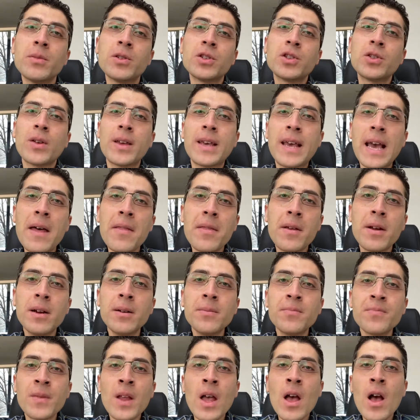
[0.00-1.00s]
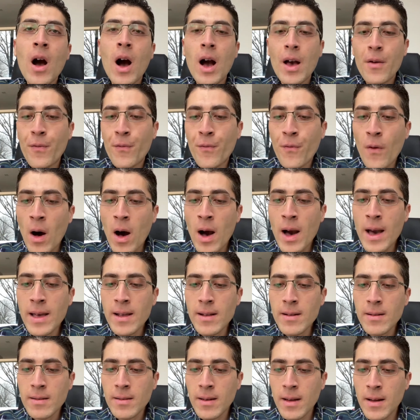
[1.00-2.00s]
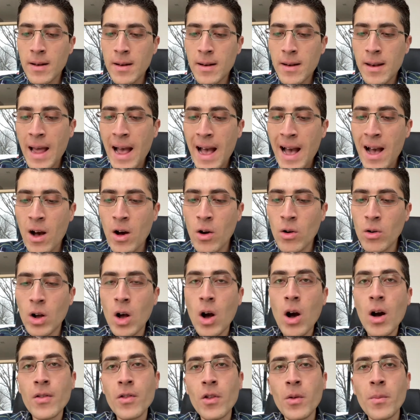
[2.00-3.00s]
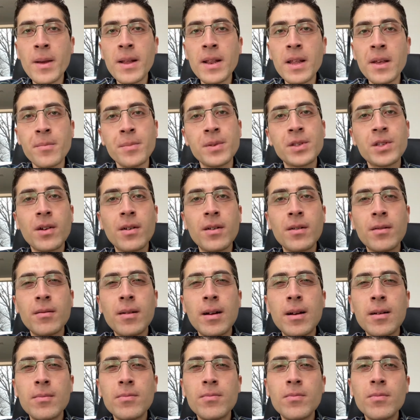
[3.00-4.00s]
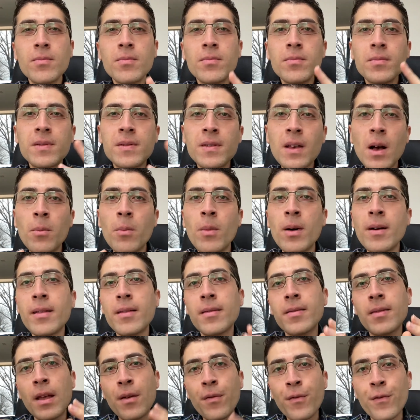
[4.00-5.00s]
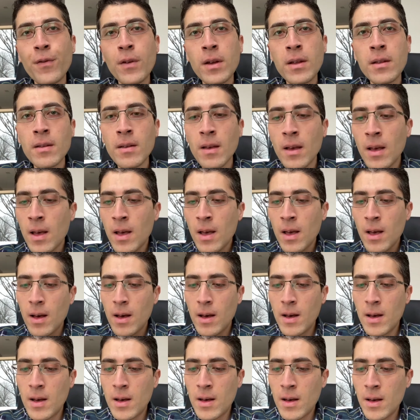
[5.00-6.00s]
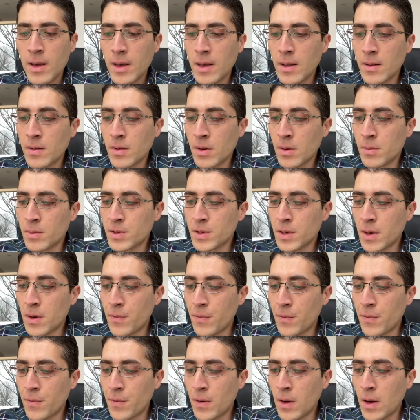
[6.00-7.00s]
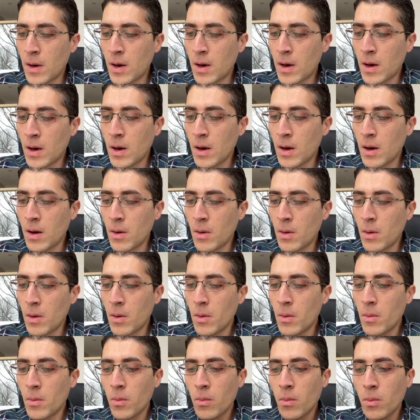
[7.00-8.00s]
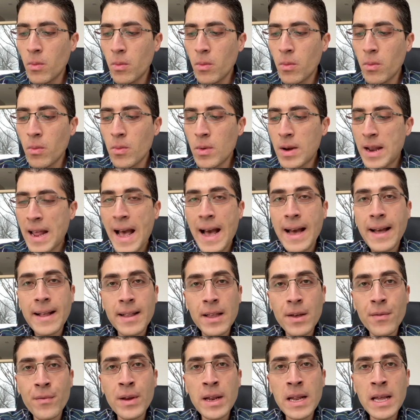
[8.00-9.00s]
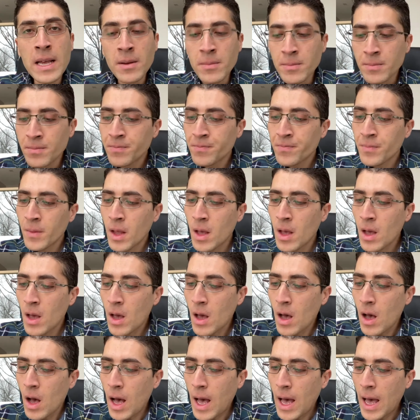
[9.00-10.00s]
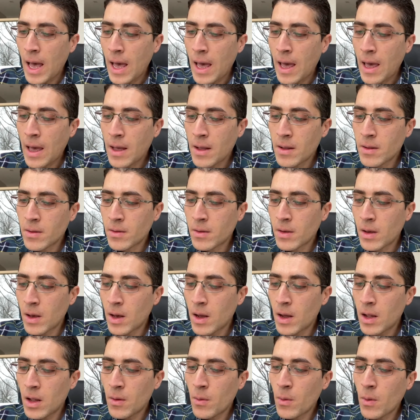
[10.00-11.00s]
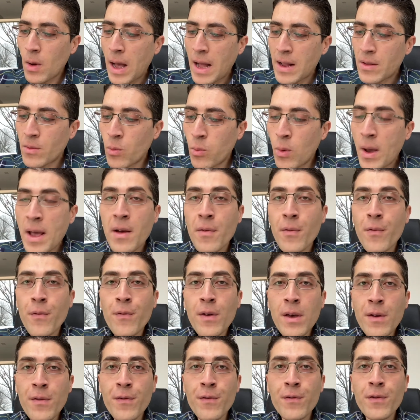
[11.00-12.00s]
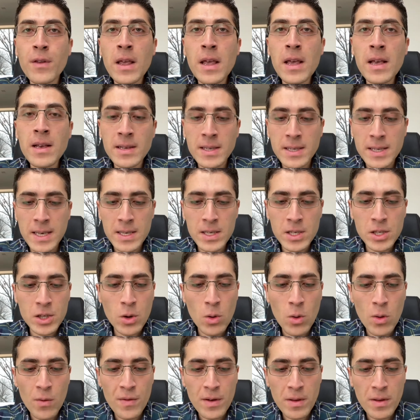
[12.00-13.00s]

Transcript: together. I find now condominiums are somewhat different in terms of the activity. And at week 50, since COVID